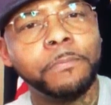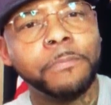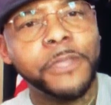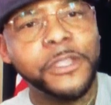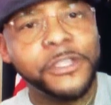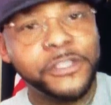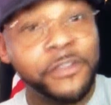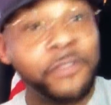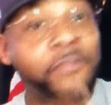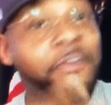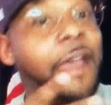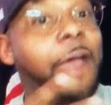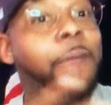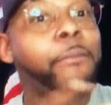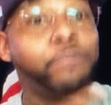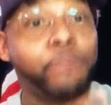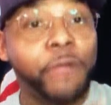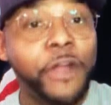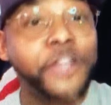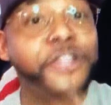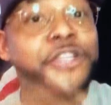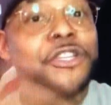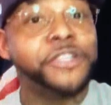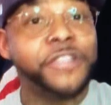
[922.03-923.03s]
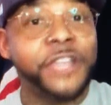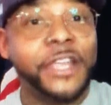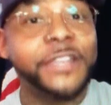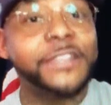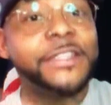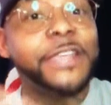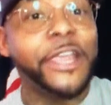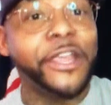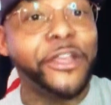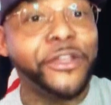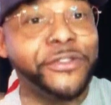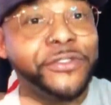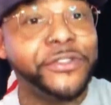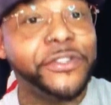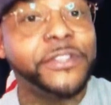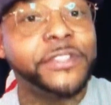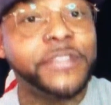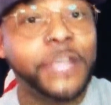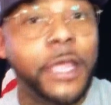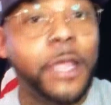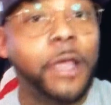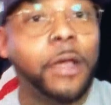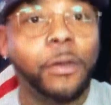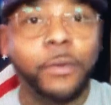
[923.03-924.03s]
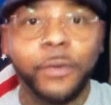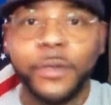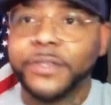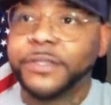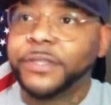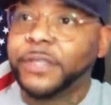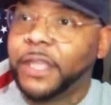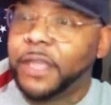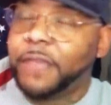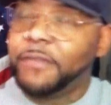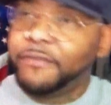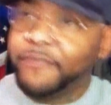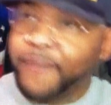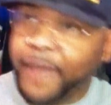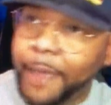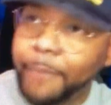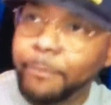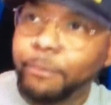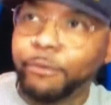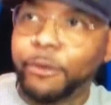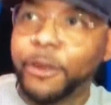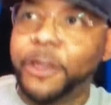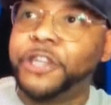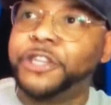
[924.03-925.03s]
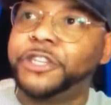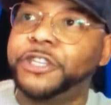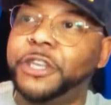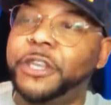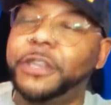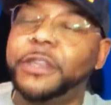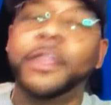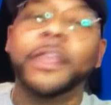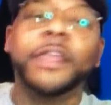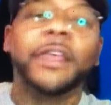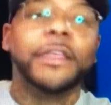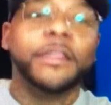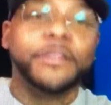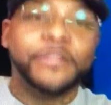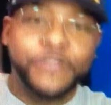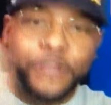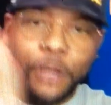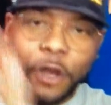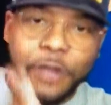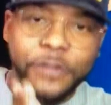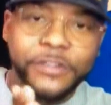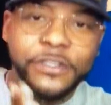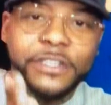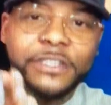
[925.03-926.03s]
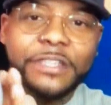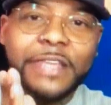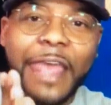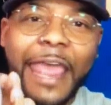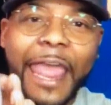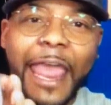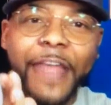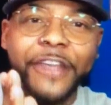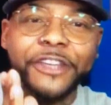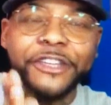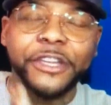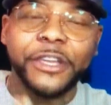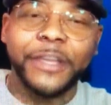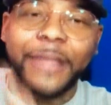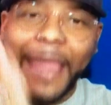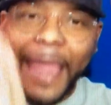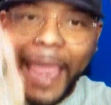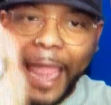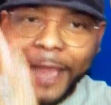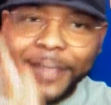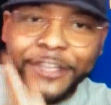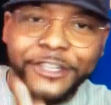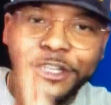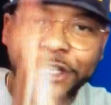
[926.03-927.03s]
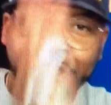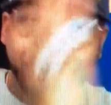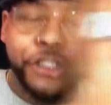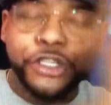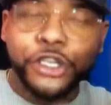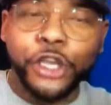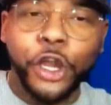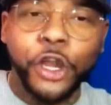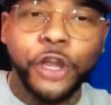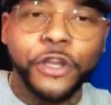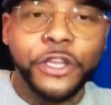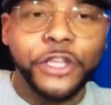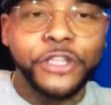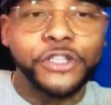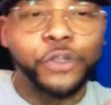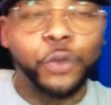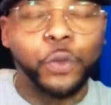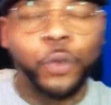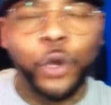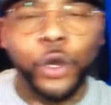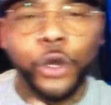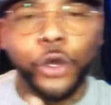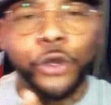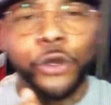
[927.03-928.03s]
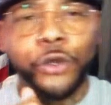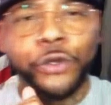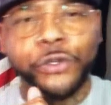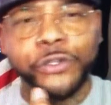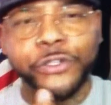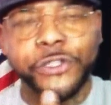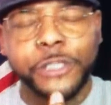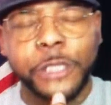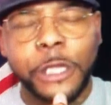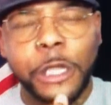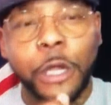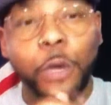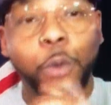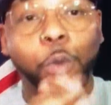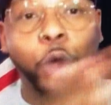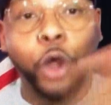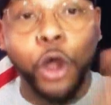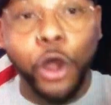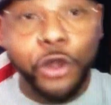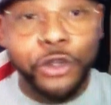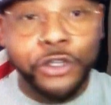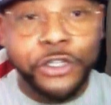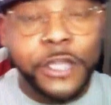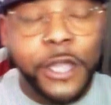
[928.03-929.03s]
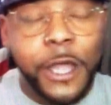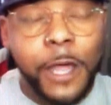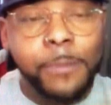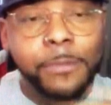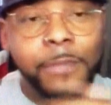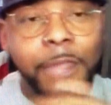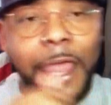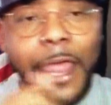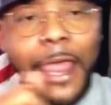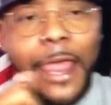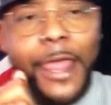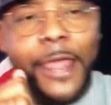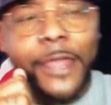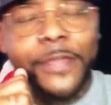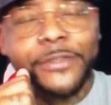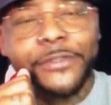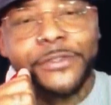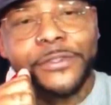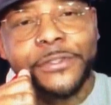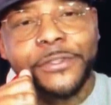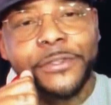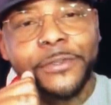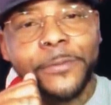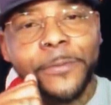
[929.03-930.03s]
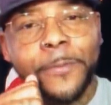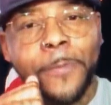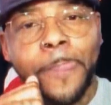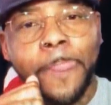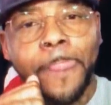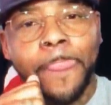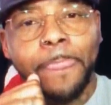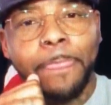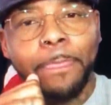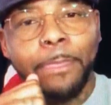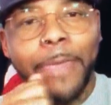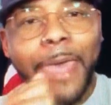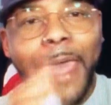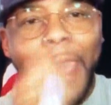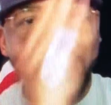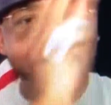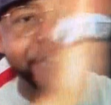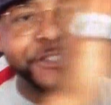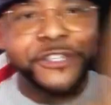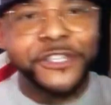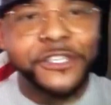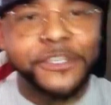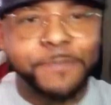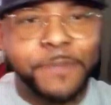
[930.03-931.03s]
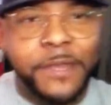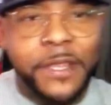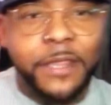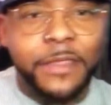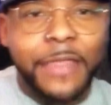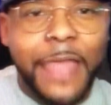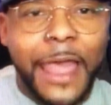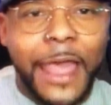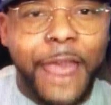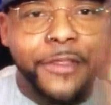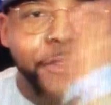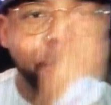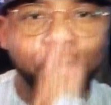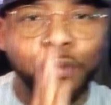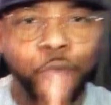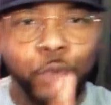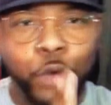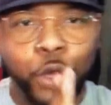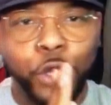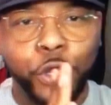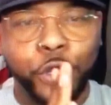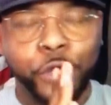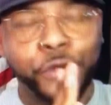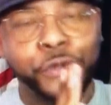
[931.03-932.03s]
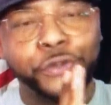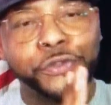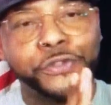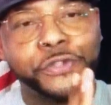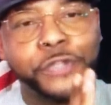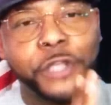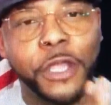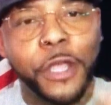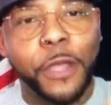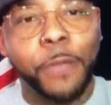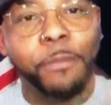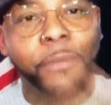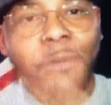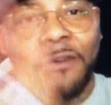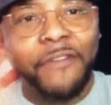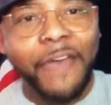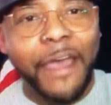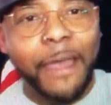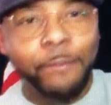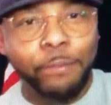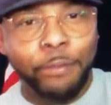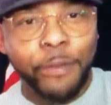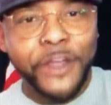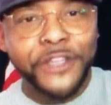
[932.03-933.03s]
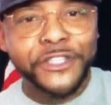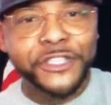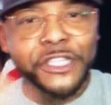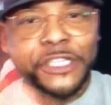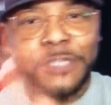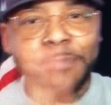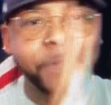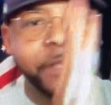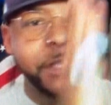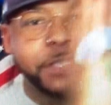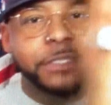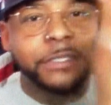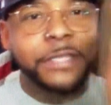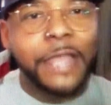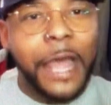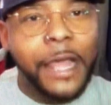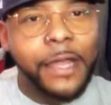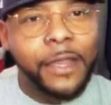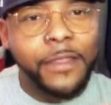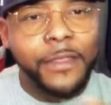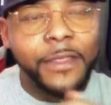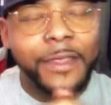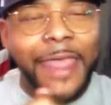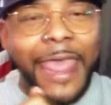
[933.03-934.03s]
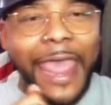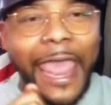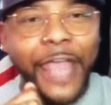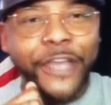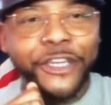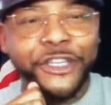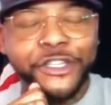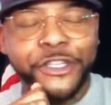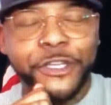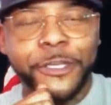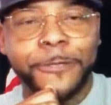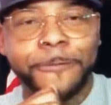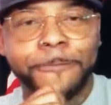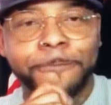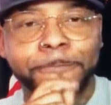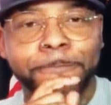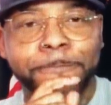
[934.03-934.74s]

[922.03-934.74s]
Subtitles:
It's your vibration that tells the tale. Once again, vibration turns into action. Actions turn into words. Words come last. Actions speak louder than words, but vibration speaks louder than action.